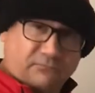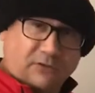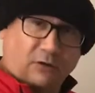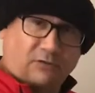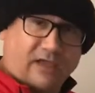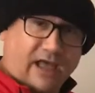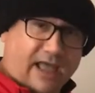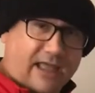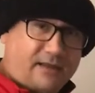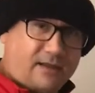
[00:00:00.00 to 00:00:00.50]

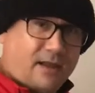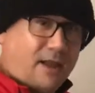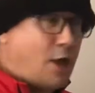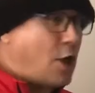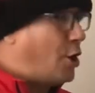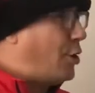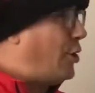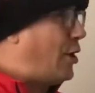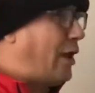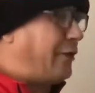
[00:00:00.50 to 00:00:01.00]
okay?
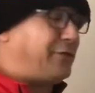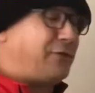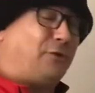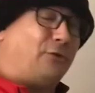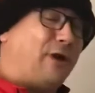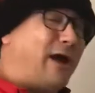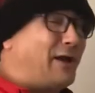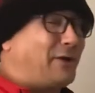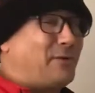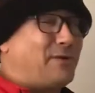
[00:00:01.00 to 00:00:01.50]
Nothing
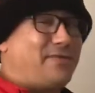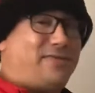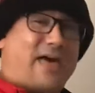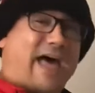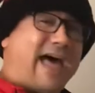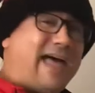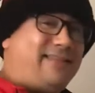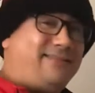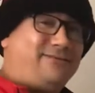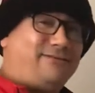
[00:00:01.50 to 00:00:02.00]
wrong with
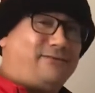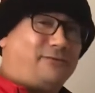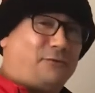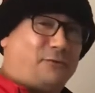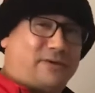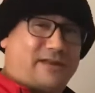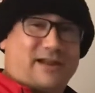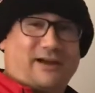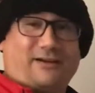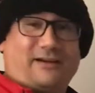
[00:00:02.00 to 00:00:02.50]
that.
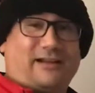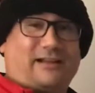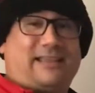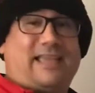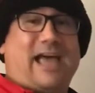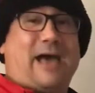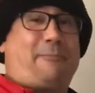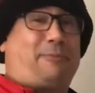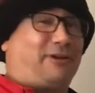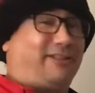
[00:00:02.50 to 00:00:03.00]
We are a
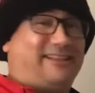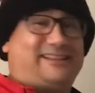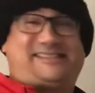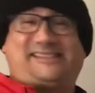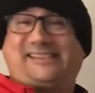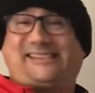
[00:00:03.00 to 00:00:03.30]
capitalist